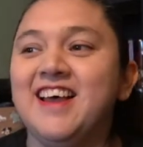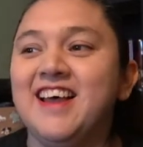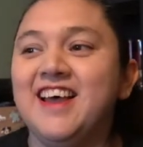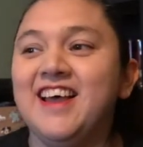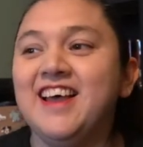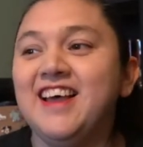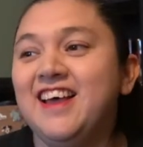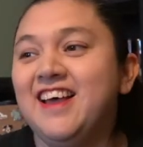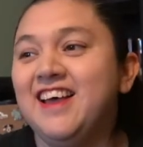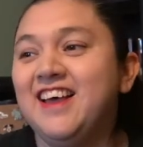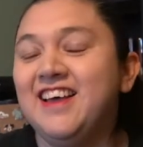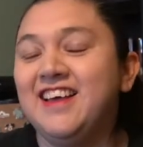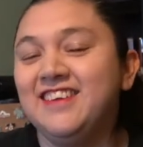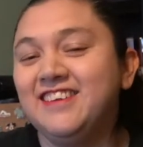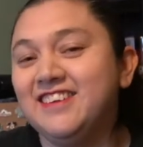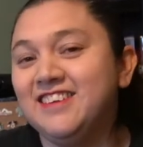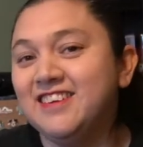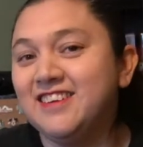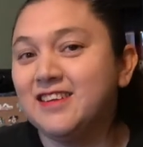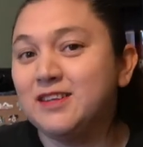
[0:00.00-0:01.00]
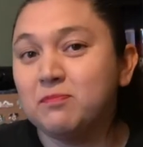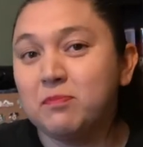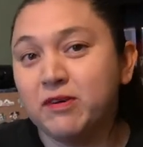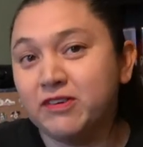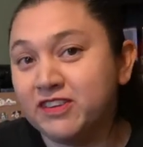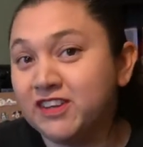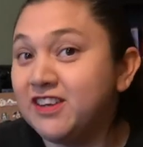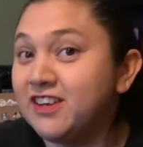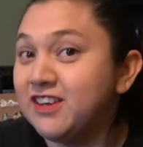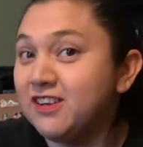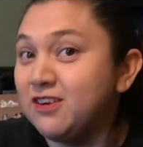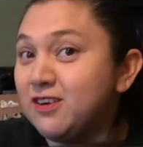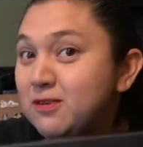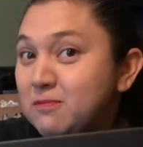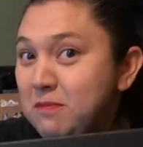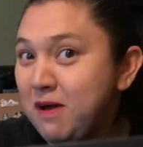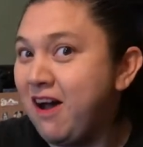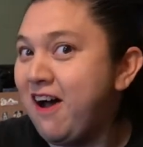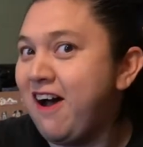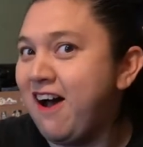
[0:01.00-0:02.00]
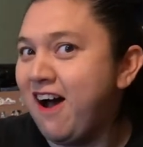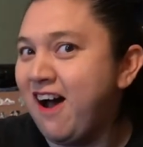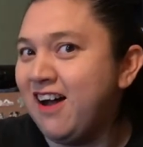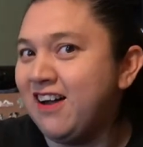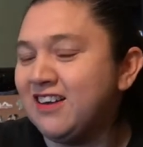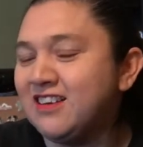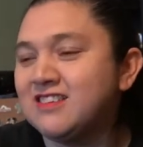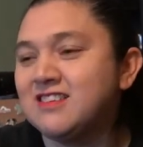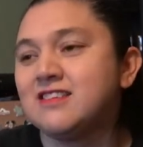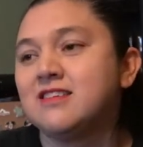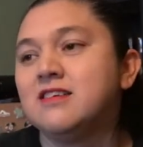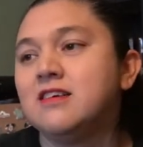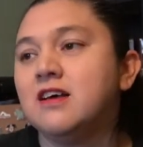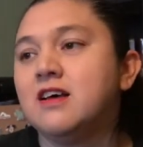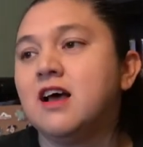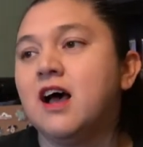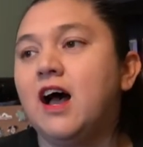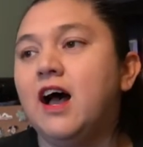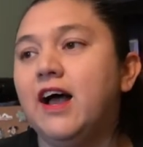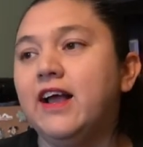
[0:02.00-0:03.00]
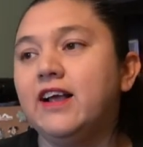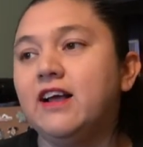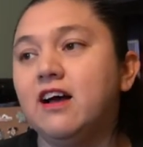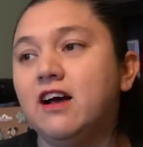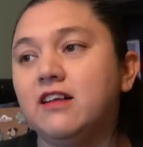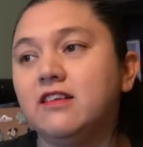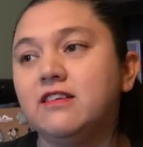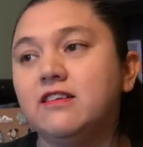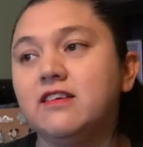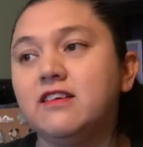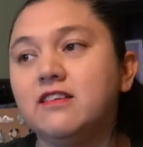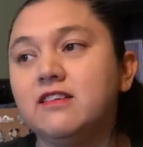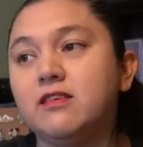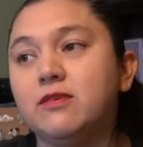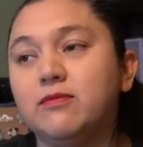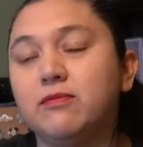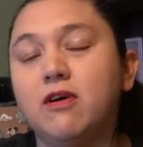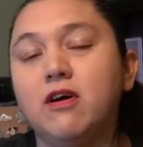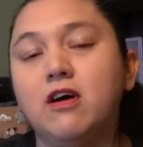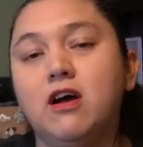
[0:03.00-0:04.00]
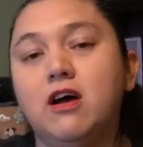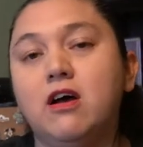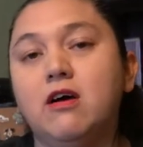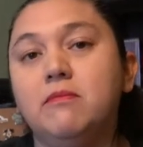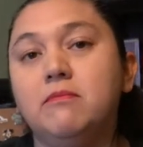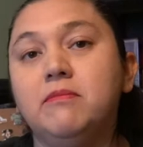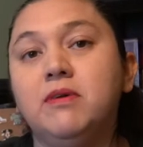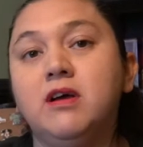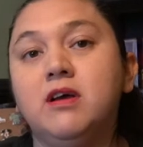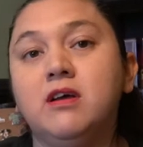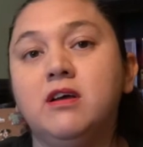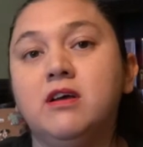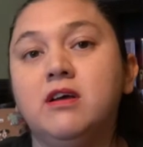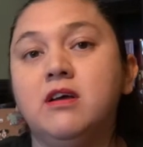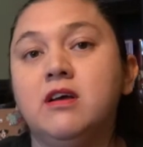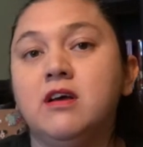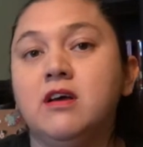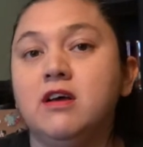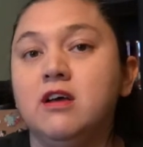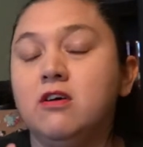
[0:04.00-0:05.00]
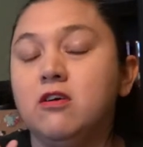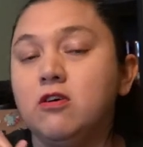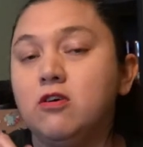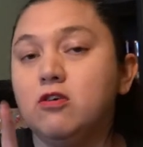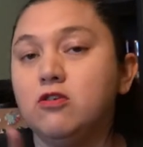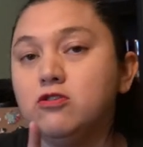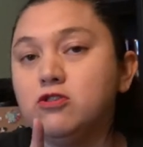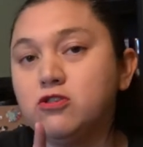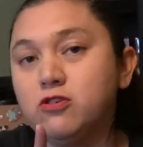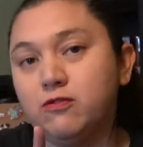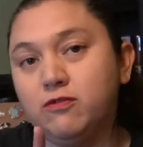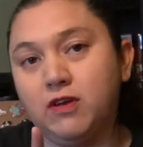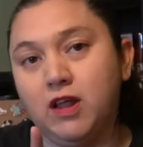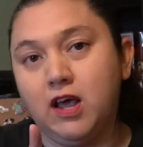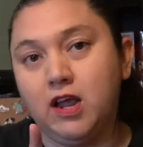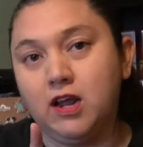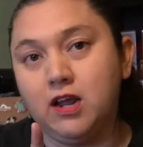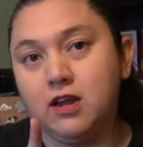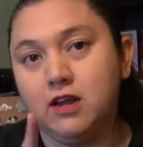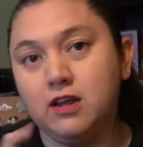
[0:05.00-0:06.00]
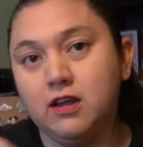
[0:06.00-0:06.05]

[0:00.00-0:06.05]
And this particular box, I got this from Culturefly.